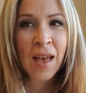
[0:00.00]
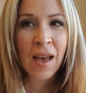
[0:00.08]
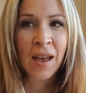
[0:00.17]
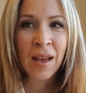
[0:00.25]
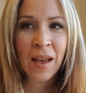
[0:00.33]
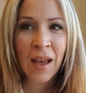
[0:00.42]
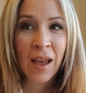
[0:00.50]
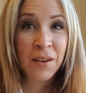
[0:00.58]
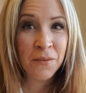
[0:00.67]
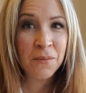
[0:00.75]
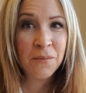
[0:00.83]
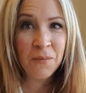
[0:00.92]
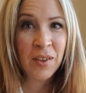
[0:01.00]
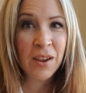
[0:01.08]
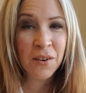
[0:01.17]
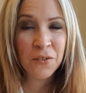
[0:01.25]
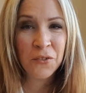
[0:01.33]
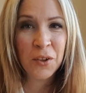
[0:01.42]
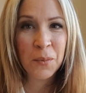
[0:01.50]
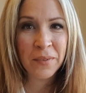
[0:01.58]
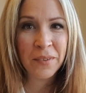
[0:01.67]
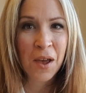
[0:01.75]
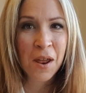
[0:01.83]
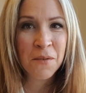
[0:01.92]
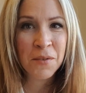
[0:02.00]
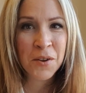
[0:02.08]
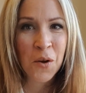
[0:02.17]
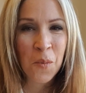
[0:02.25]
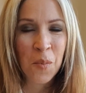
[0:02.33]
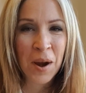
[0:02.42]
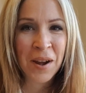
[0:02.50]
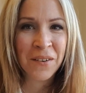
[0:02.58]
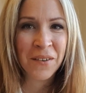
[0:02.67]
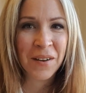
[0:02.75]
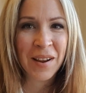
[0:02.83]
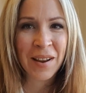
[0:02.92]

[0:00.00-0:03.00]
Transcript: I figured she was kind of a no-brainer,